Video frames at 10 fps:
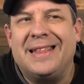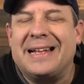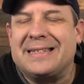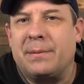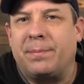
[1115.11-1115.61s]

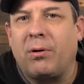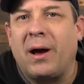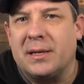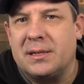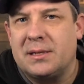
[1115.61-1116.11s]
That's the
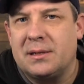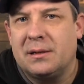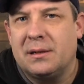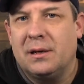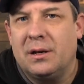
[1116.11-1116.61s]

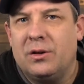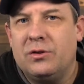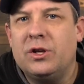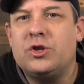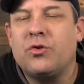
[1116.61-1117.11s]
price.
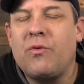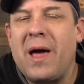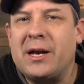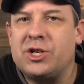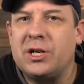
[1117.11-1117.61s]
The
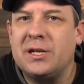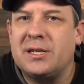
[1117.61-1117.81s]
direction